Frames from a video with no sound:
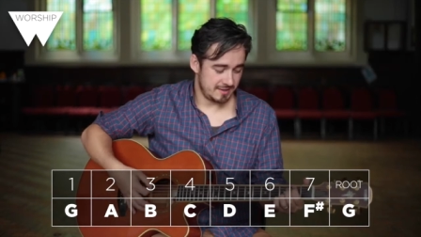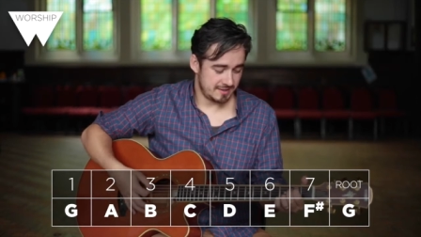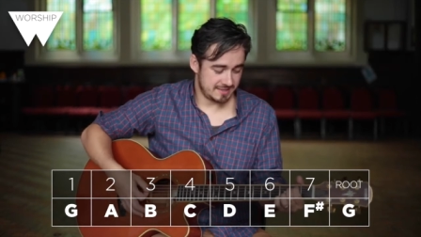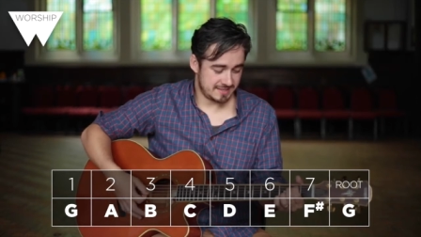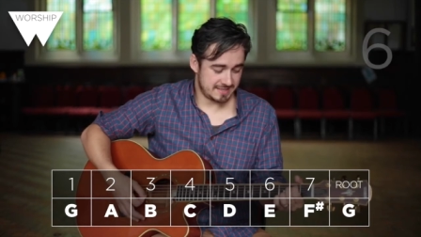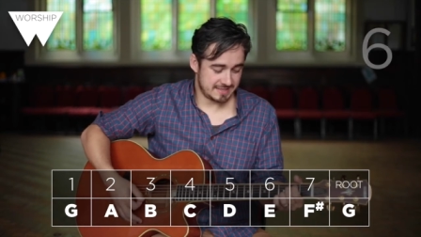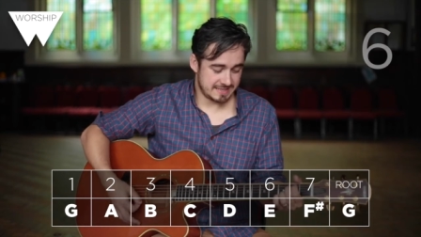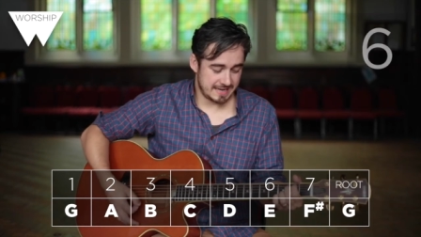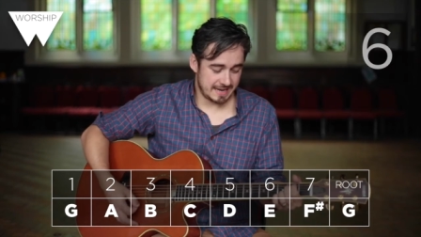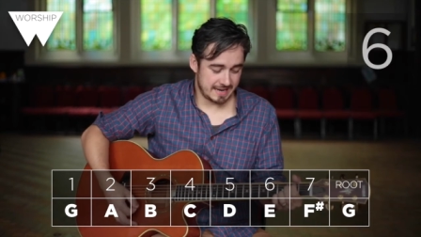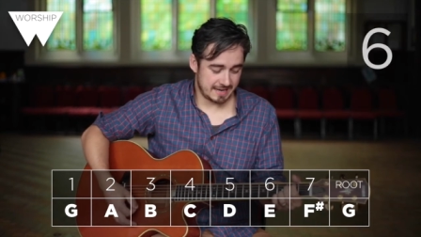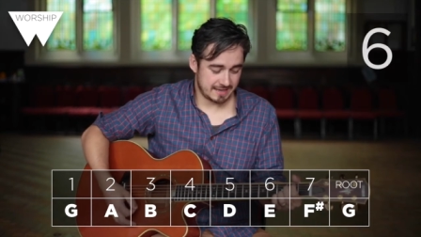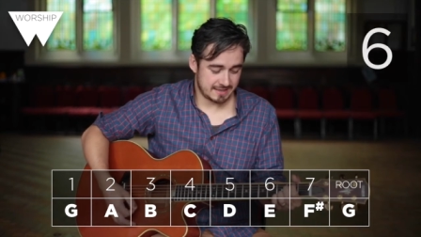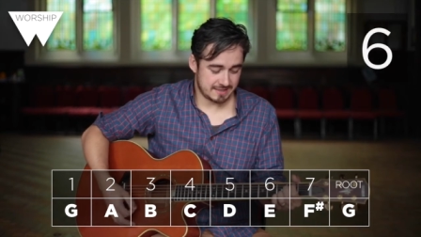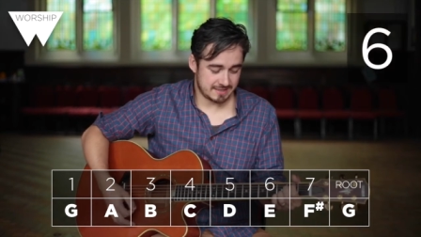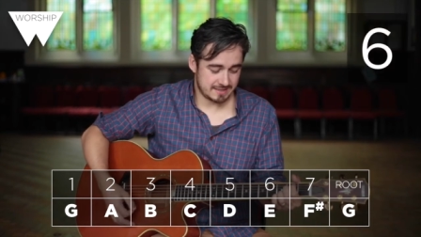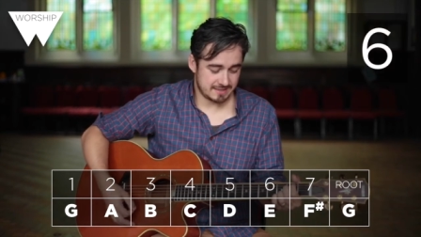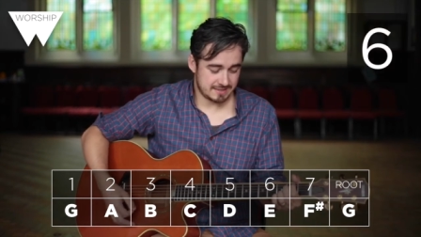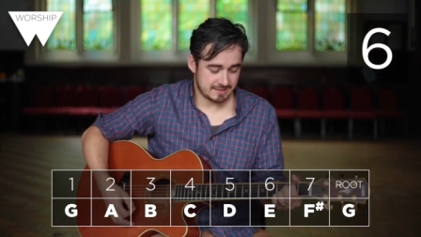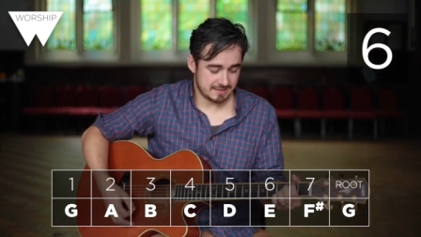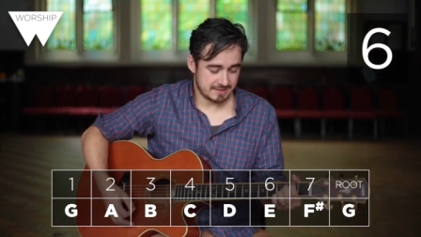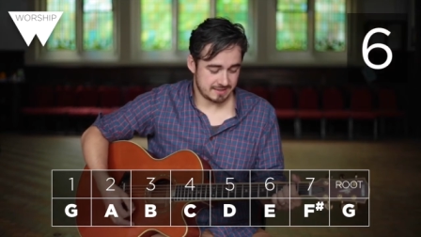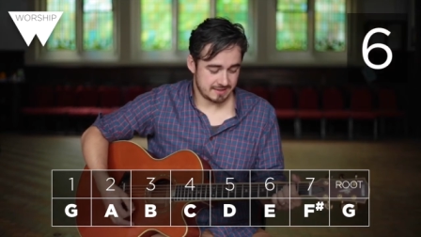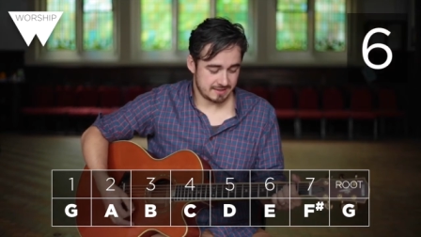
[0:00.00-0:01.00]

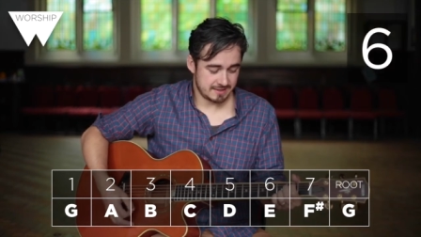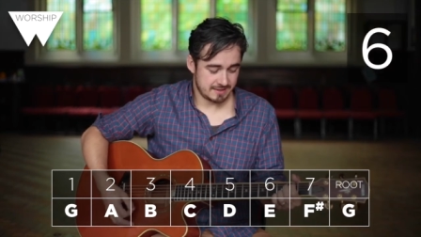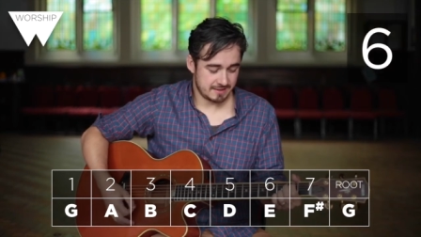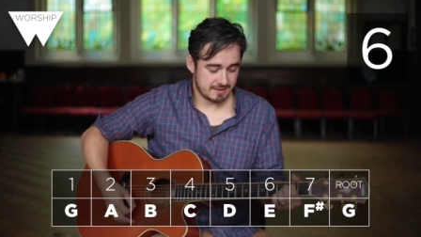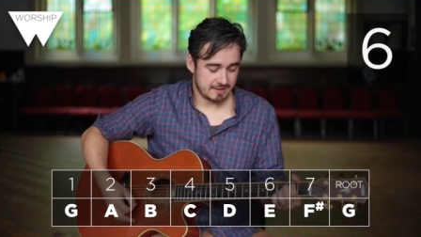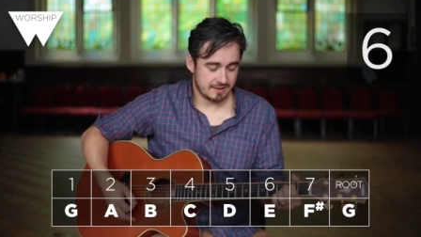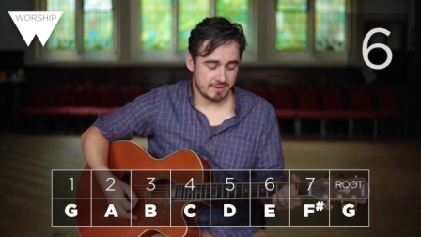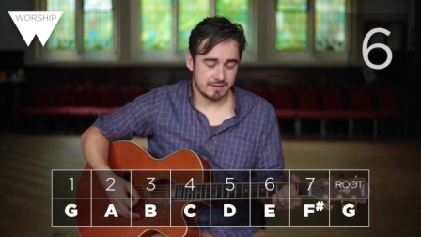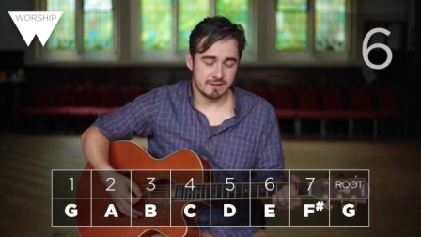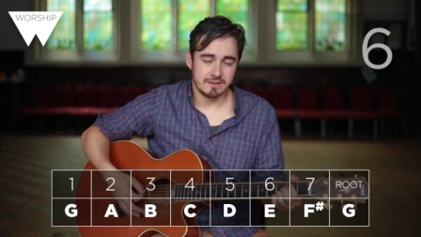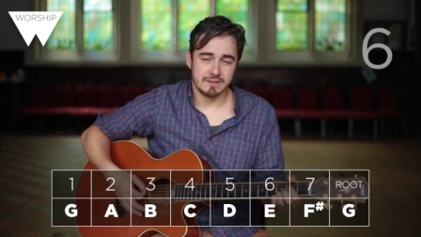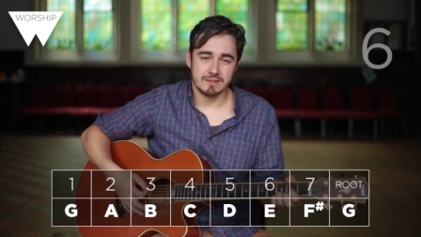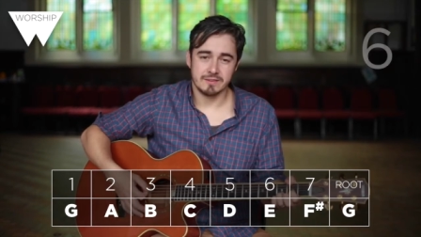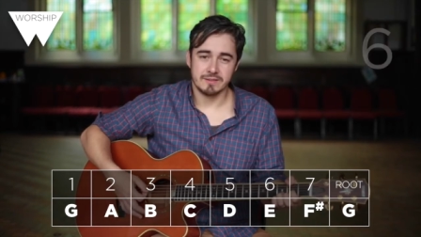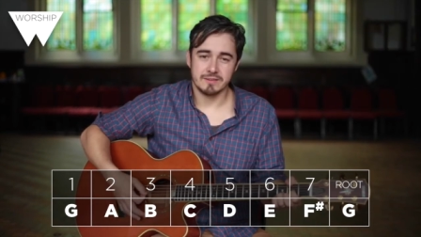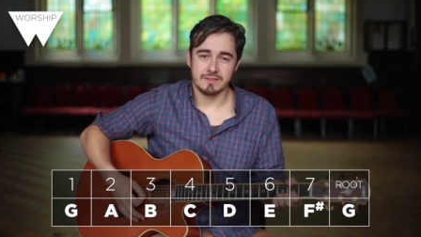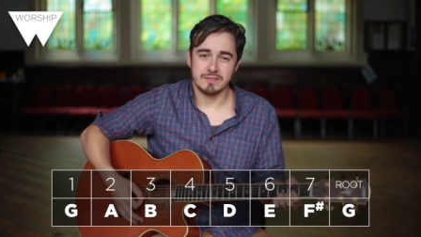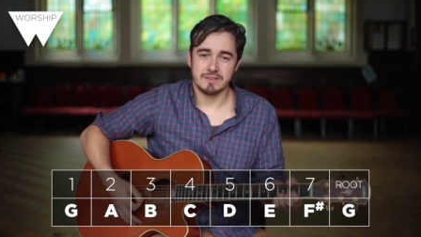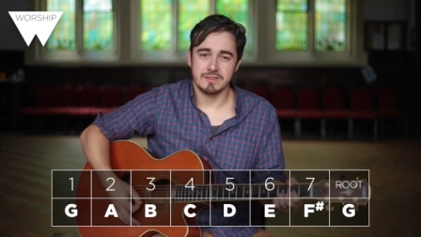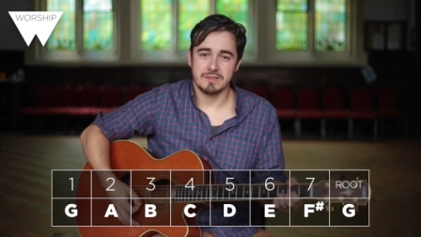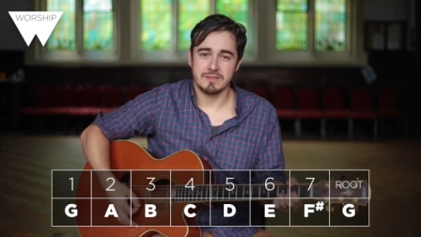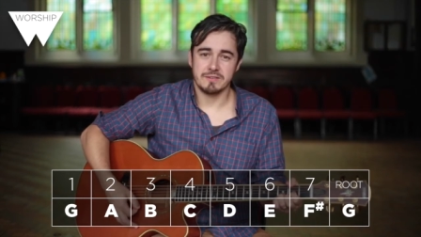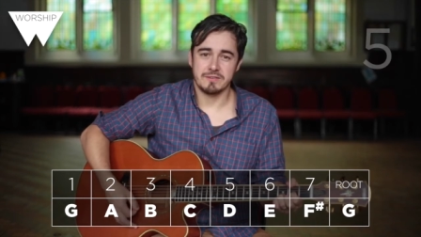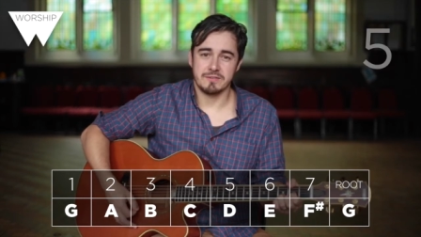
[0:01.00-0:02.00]
6,
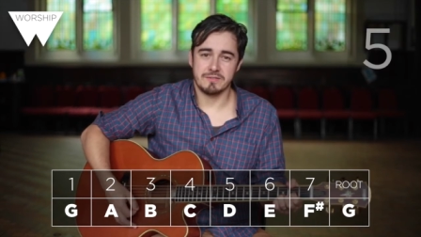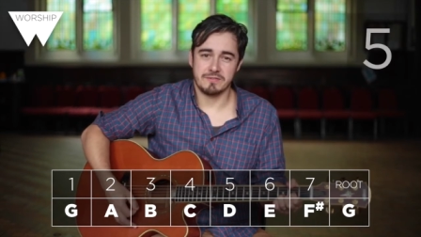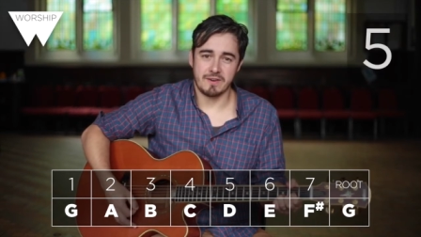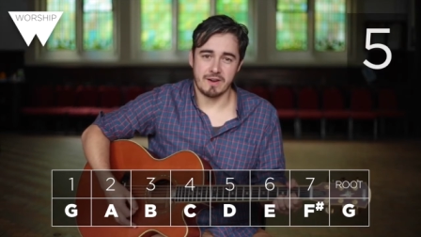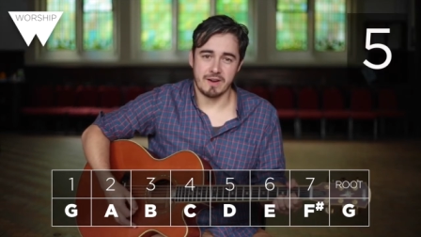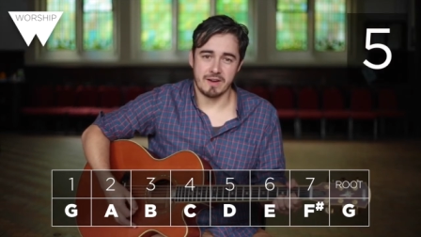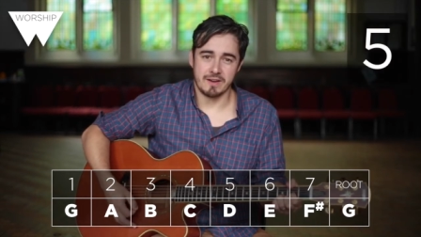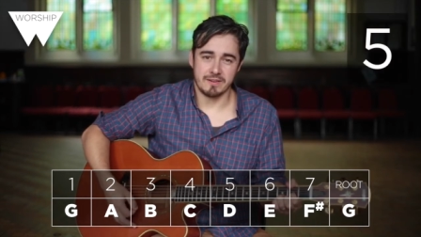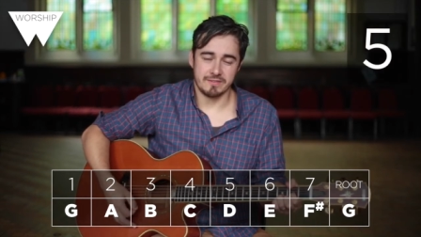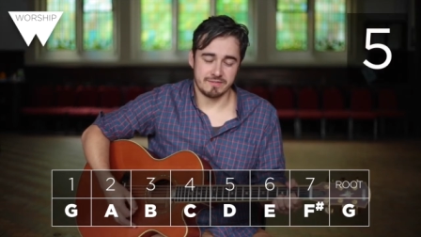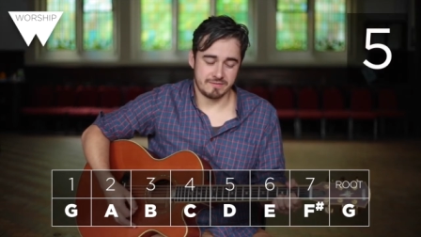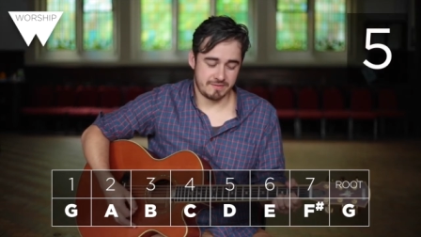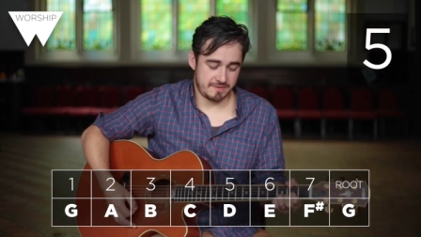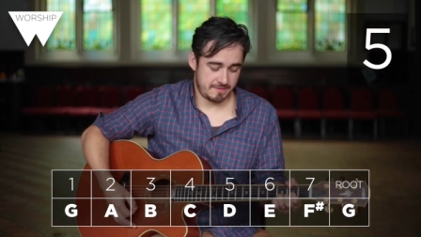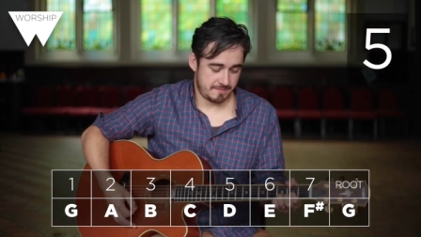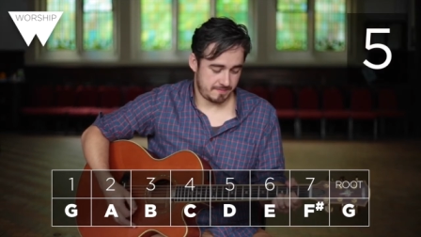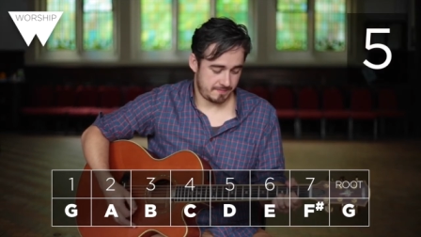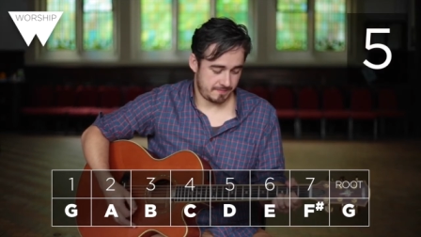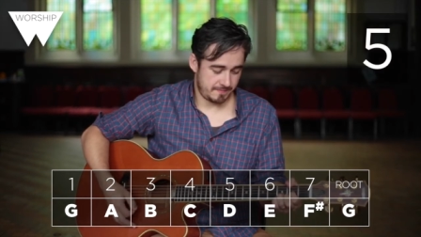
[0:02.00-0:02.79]
5.